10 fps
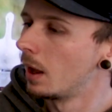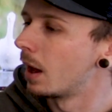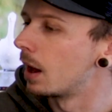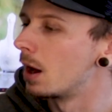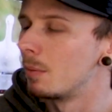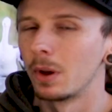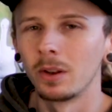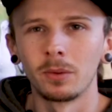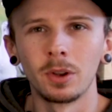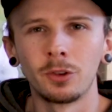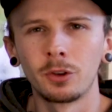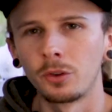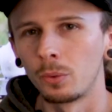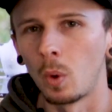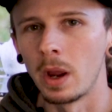and it's
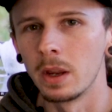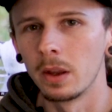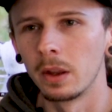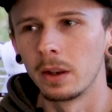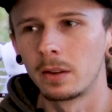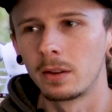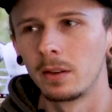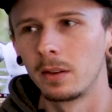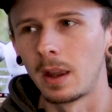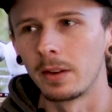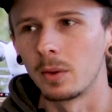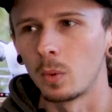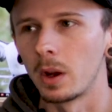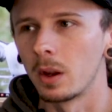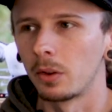just weight. It's down to
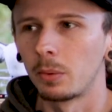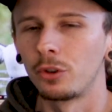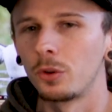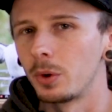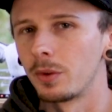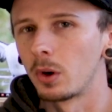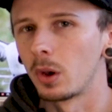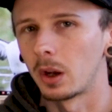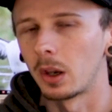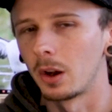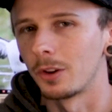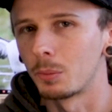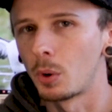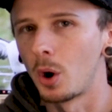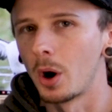weight, especially when you've got like a large
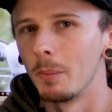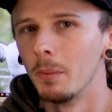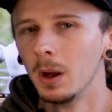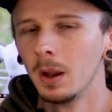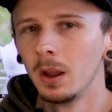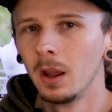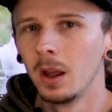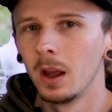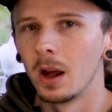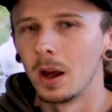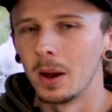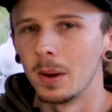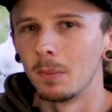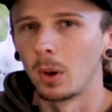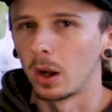prime,
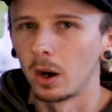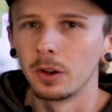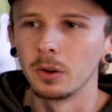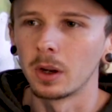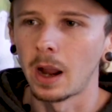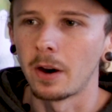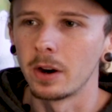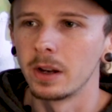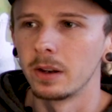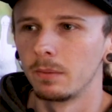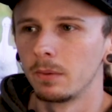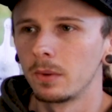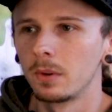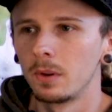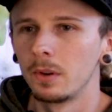like I do. I carry
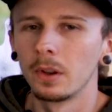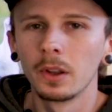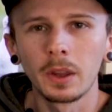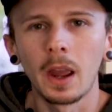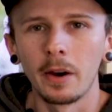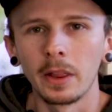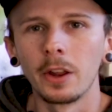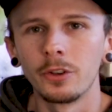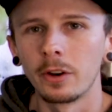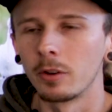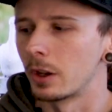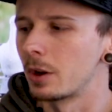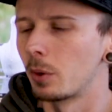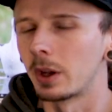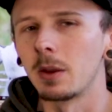that generally.
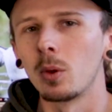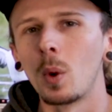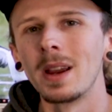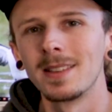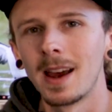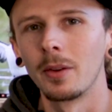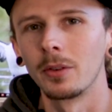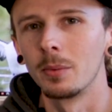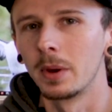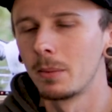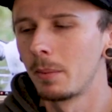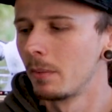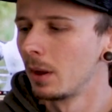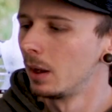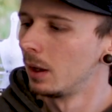You want to keep the weight down to minimum.
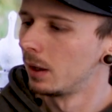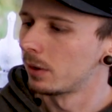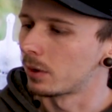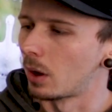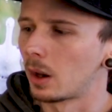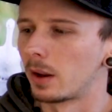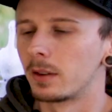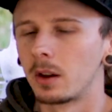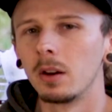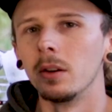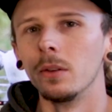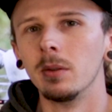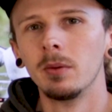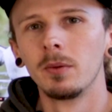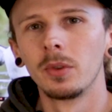So I like to
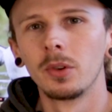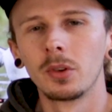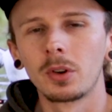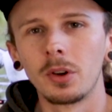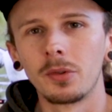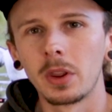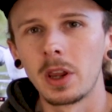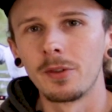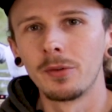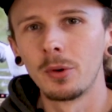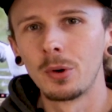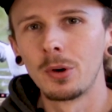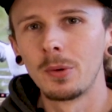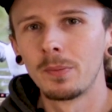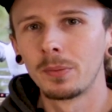go for the
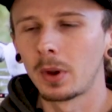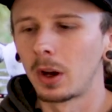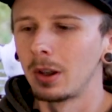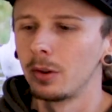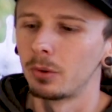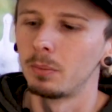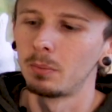f4. I lose